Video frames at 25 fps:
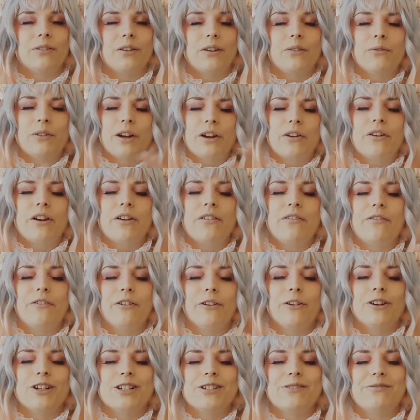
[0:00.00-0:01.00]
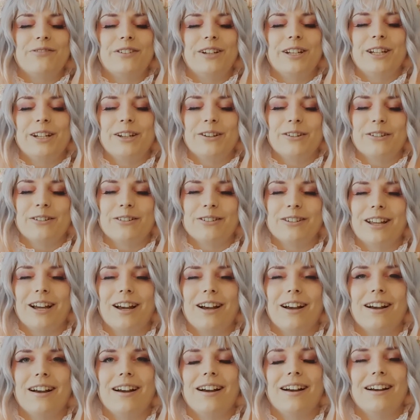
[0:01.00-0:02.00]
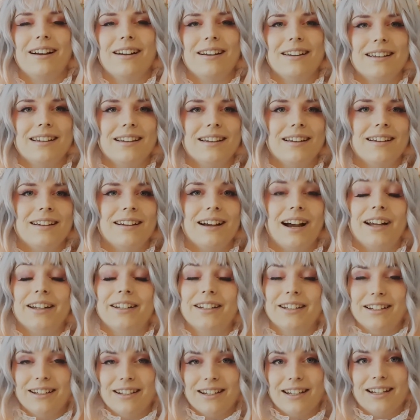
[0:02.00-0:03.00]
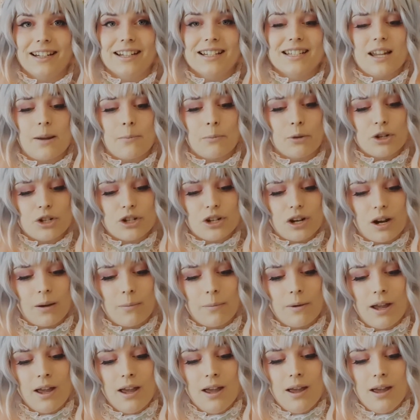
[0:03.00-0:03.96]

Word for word: very first video that uh, I didn't get a summer job,